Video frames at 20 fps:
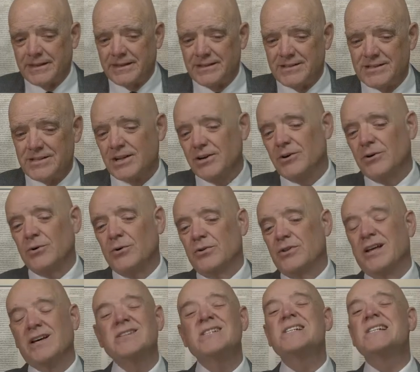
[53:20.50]
So
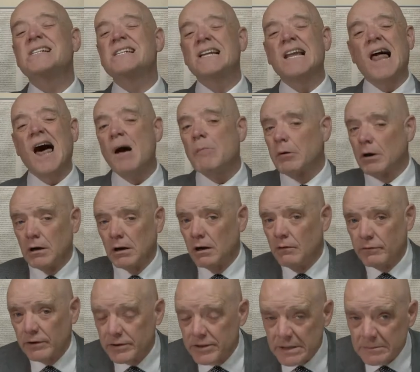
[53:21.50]
they'll slobber
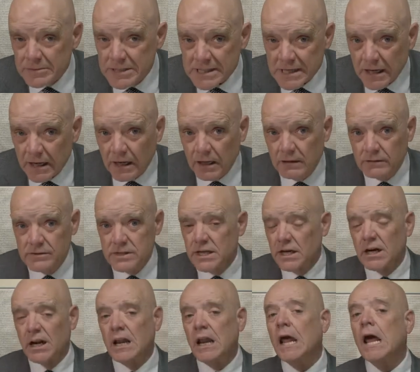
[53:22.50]
over themselves.
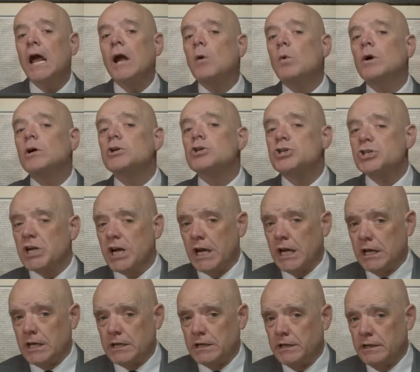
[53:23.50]
Their leg will
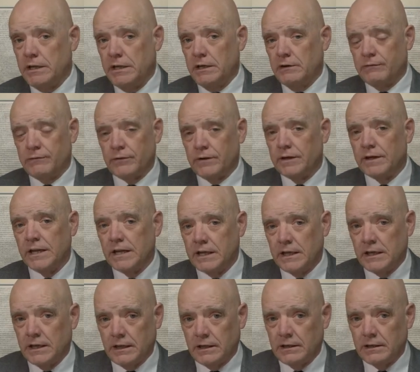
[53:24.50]
shake if
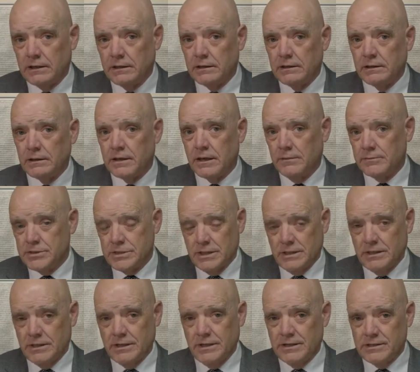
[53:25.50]
Nikki comes
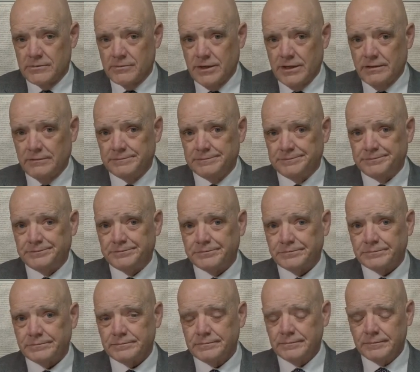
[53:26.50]
in and does well.
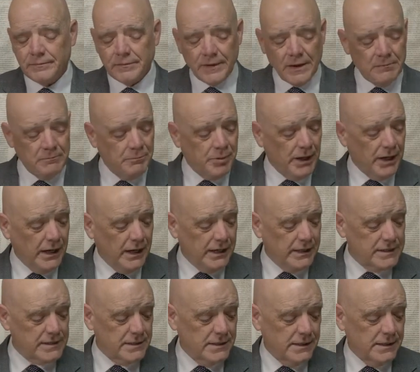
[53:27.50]

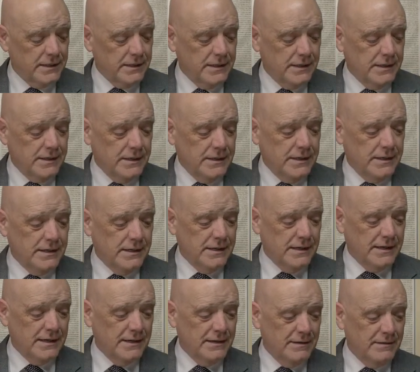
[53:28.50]
But
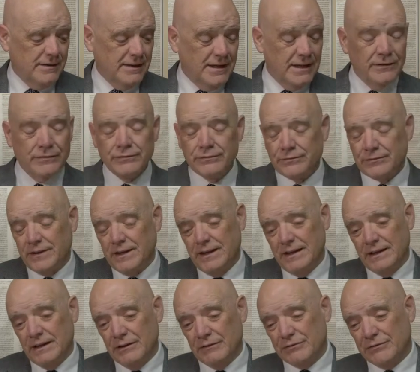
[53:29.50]
if
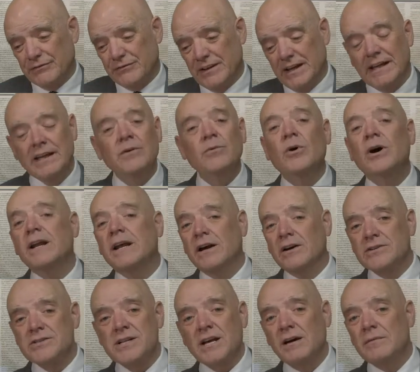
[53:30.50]
if anyone
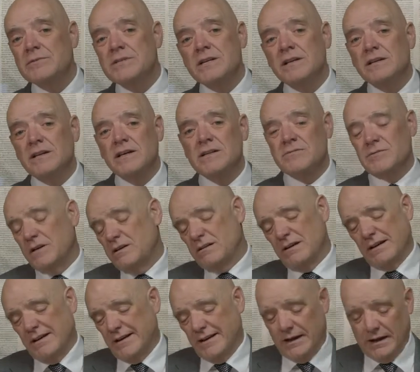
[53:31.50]
else comes in and does well,
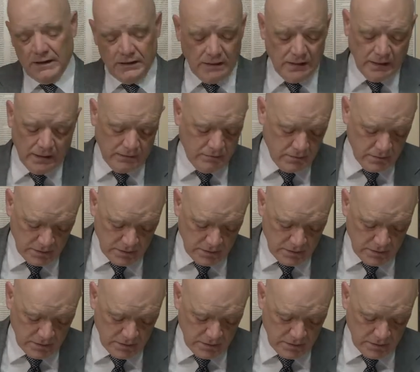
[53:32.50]
Iowa